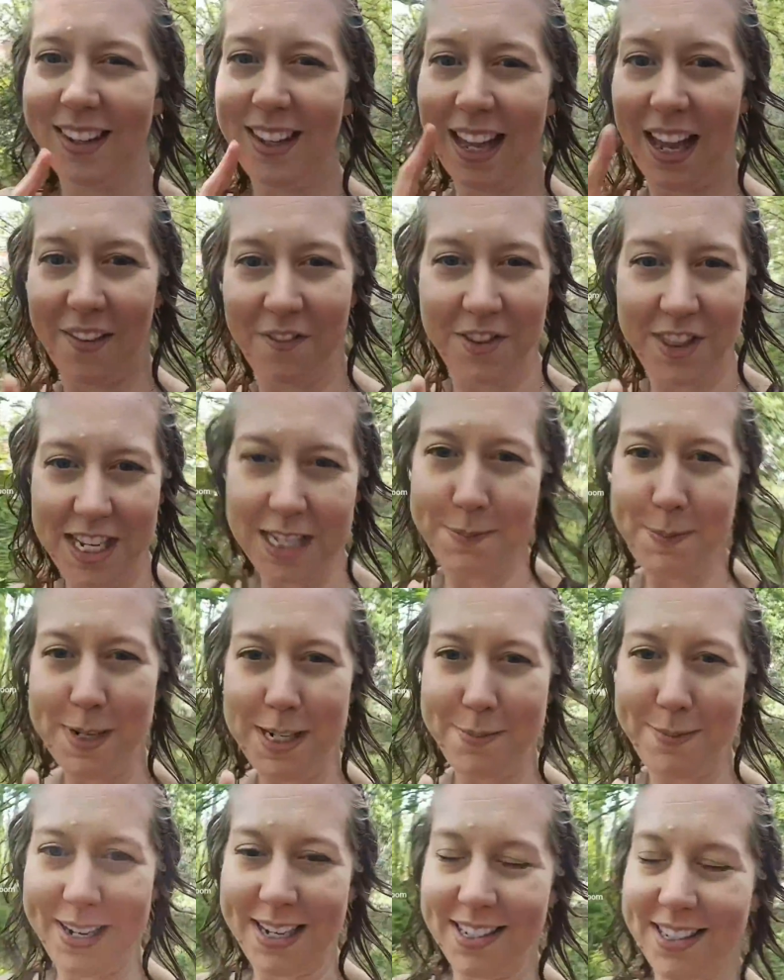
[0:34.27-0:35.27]
And for this bit
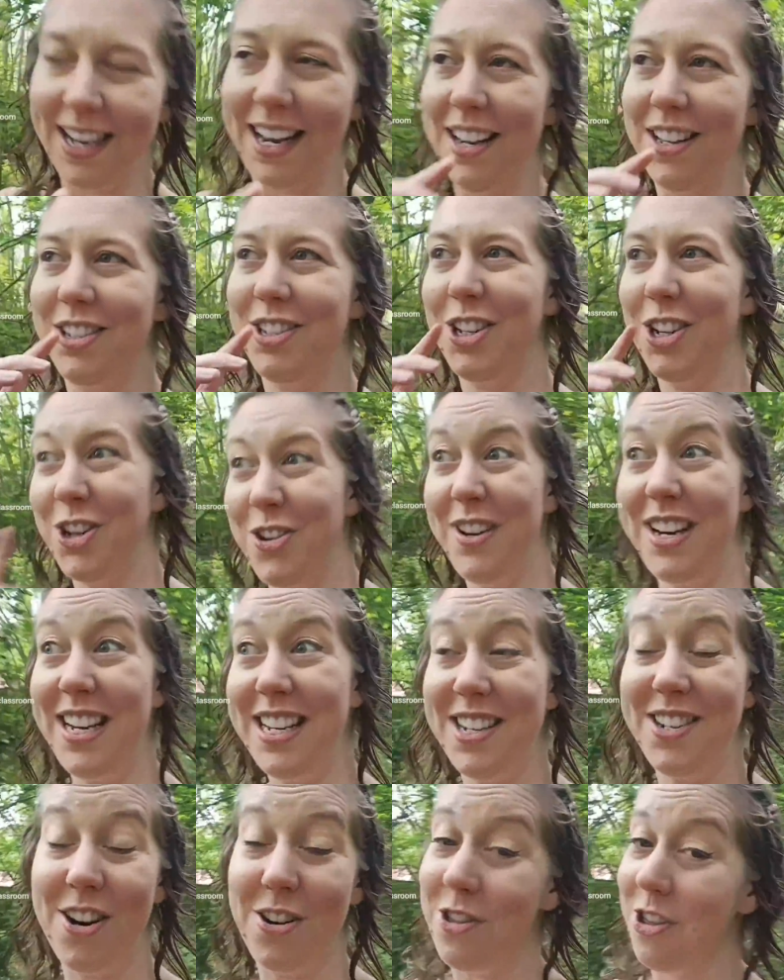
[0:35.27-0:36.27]
to make sense, you need
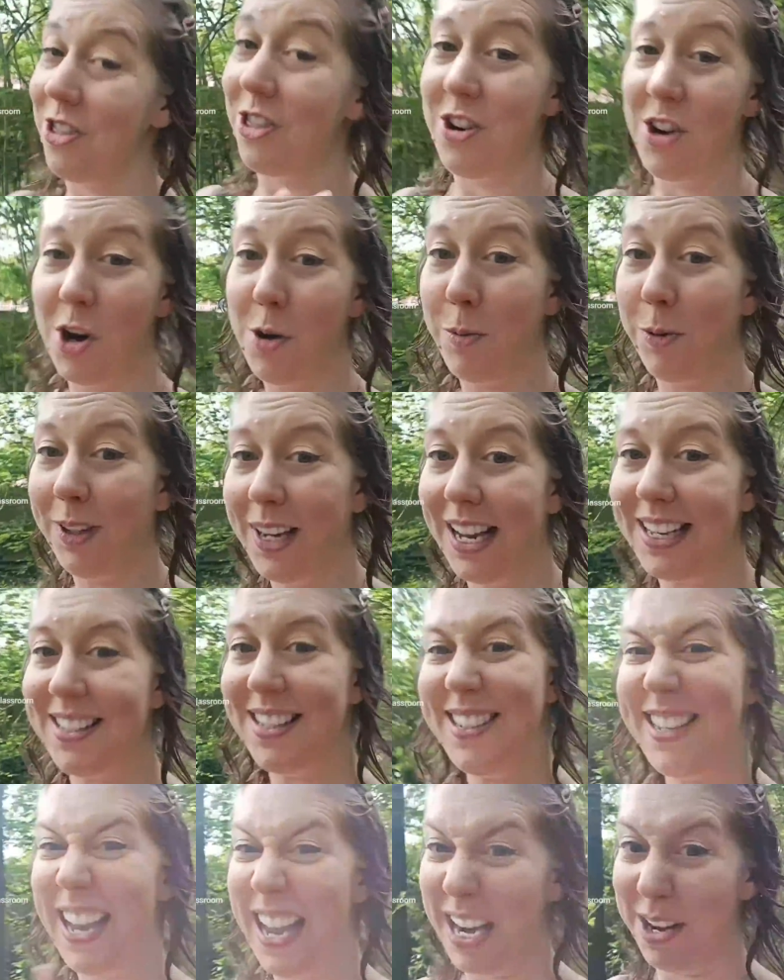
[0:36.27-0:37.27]
to know that the noble
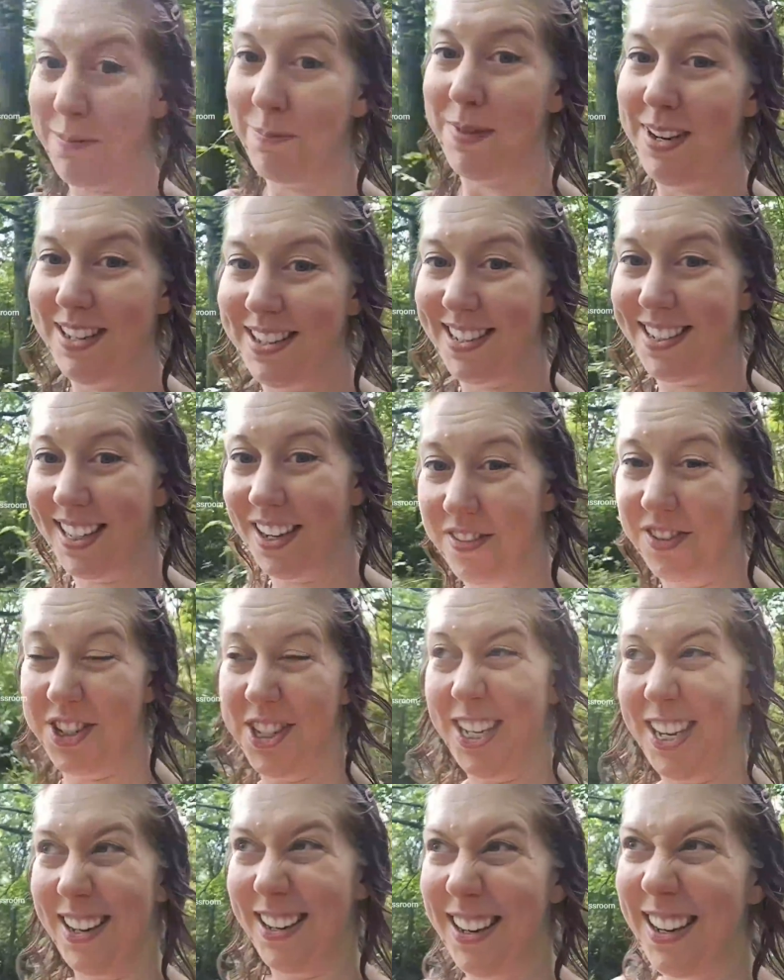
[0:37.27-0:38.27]
gases hadn't been discovered
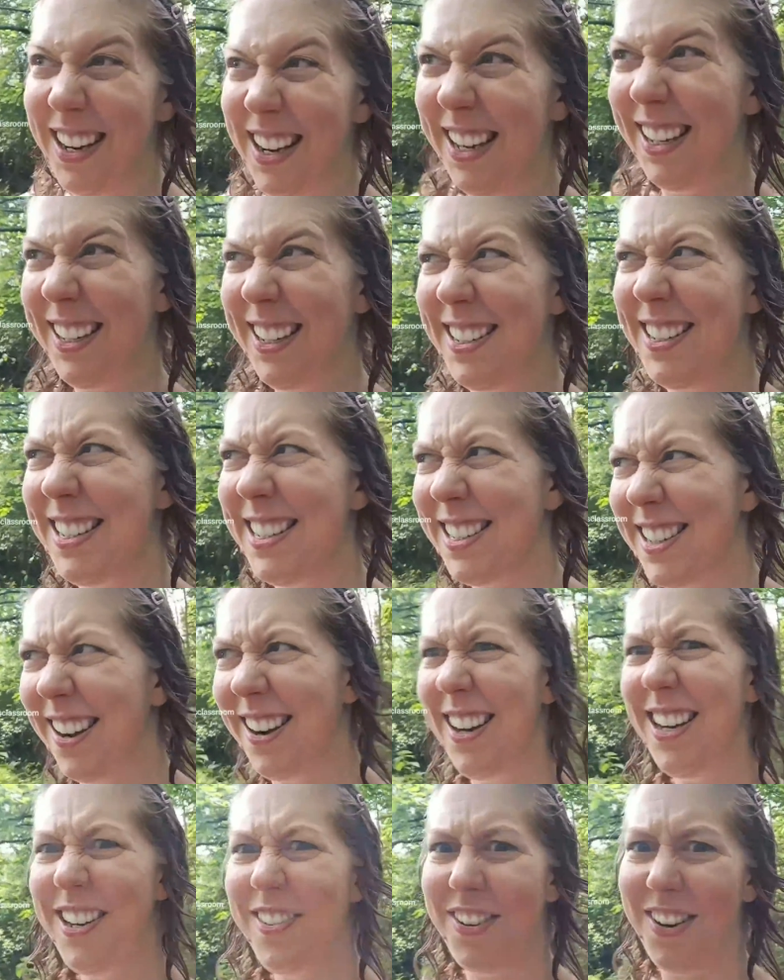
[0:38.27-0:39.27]
yet, because it's
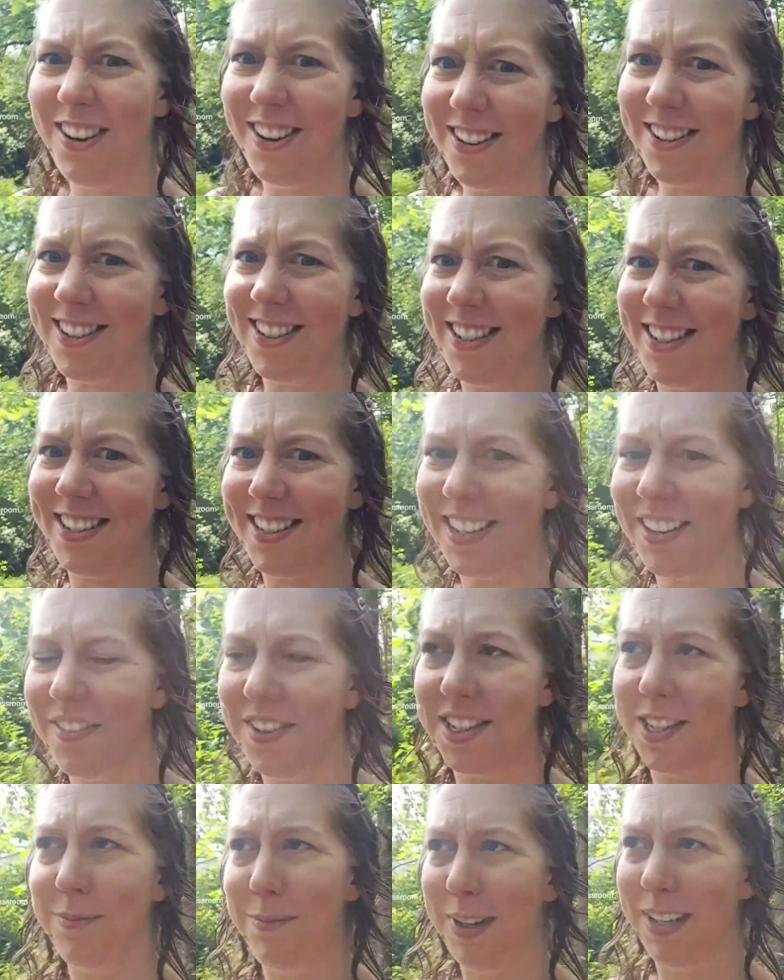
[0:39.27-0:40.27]
kind of hard to discover
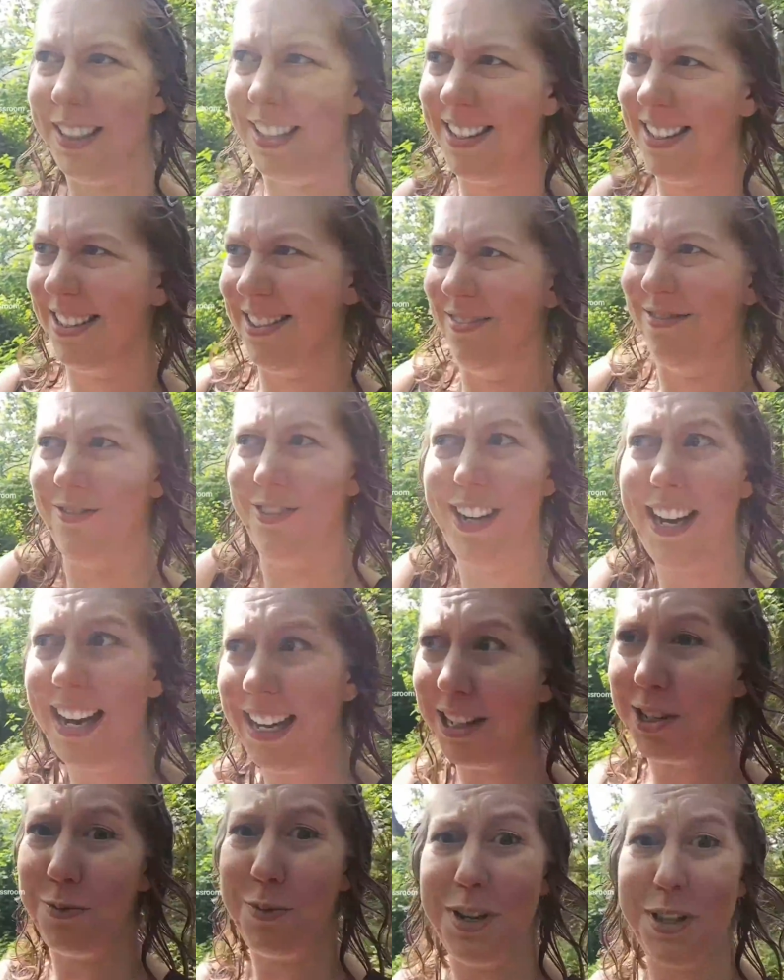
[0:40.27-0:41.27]
something that doesn't
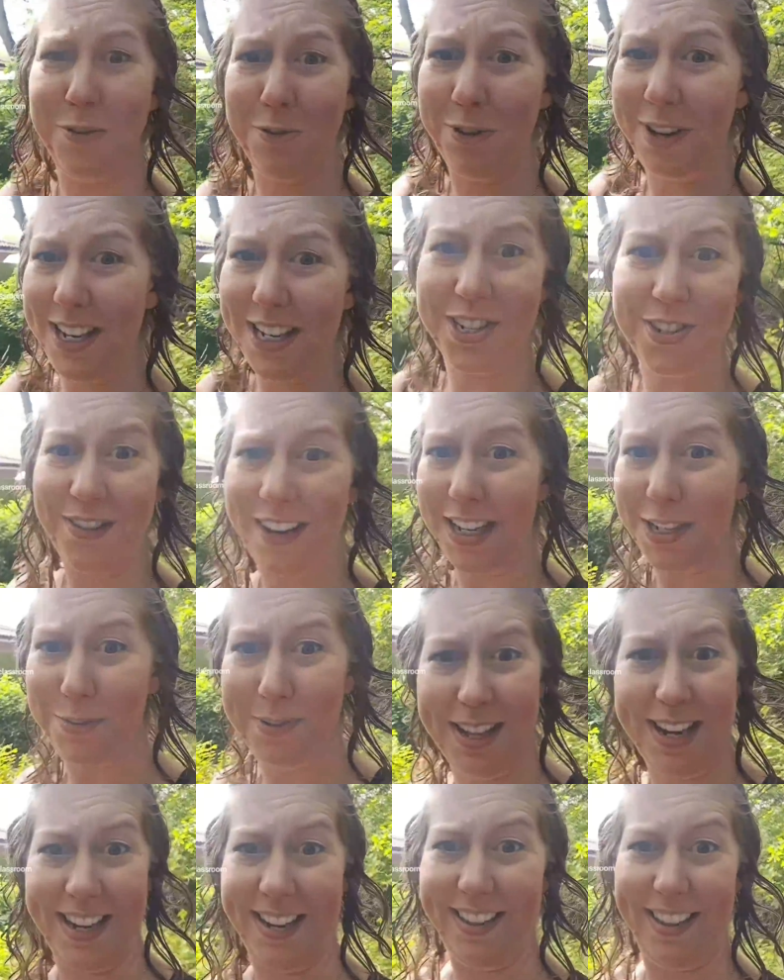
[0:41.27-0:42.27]
react with or interact
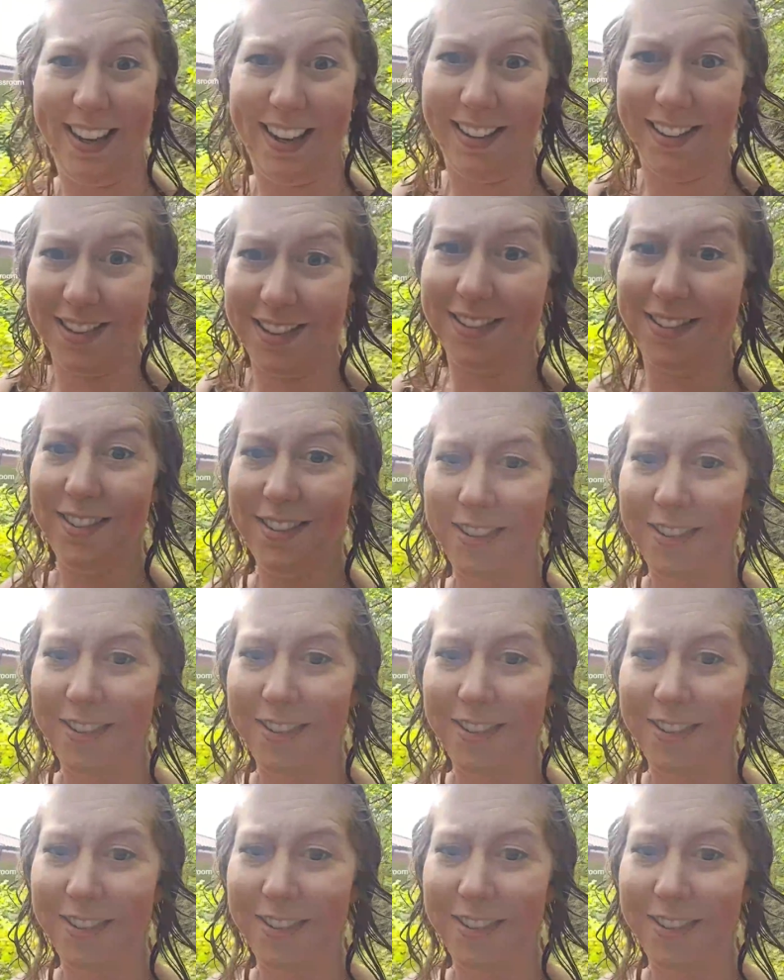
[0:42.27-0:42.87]
with anything else.